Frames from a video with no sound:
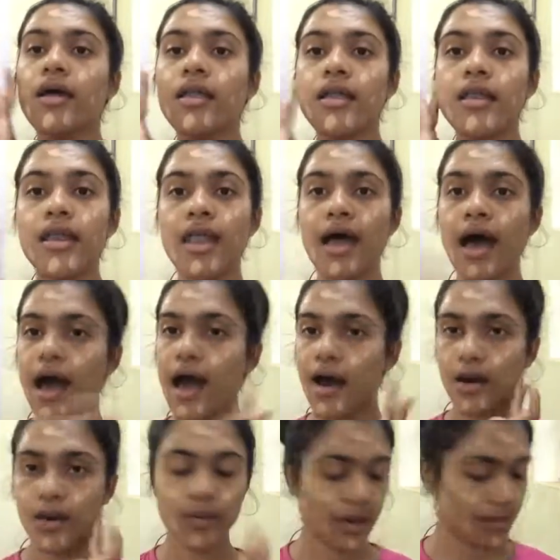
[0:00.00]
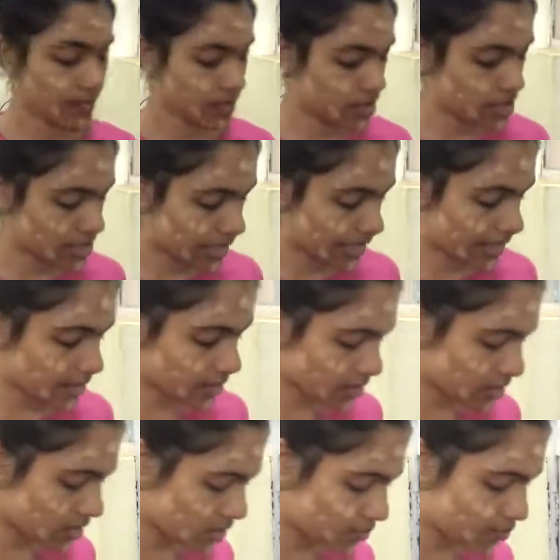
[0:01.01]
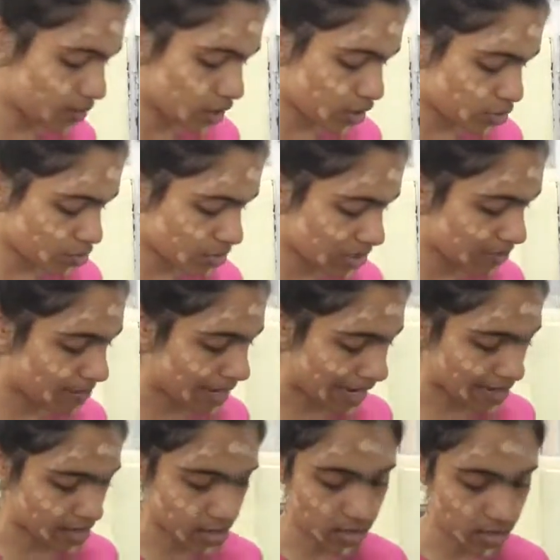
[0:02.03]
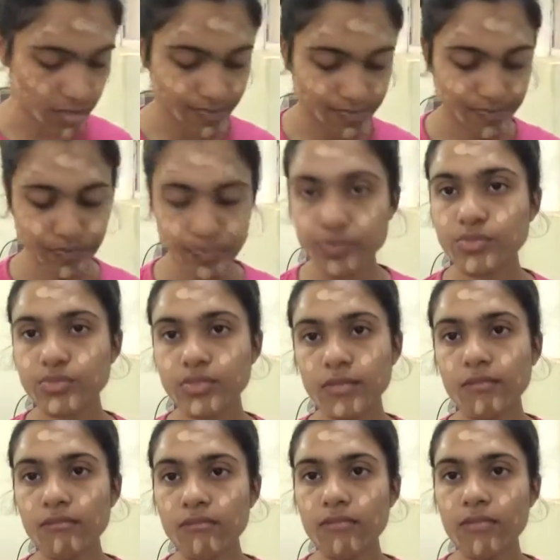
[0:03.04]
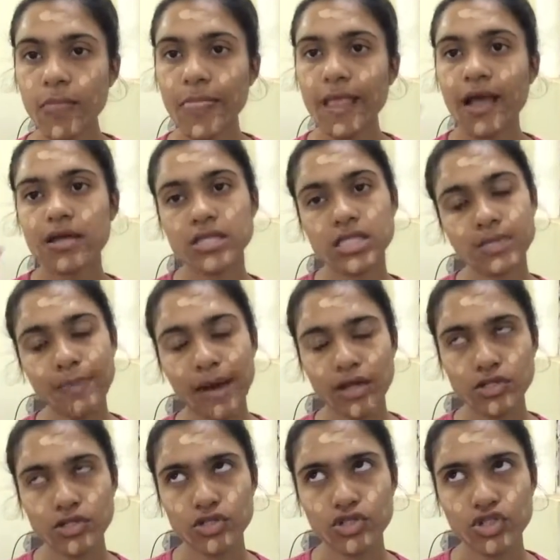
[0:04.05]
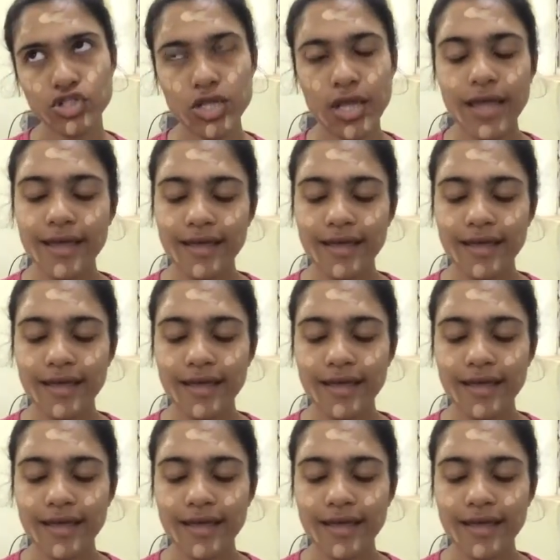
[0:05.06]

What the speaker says: Now I'm going to take a beauty blender sponge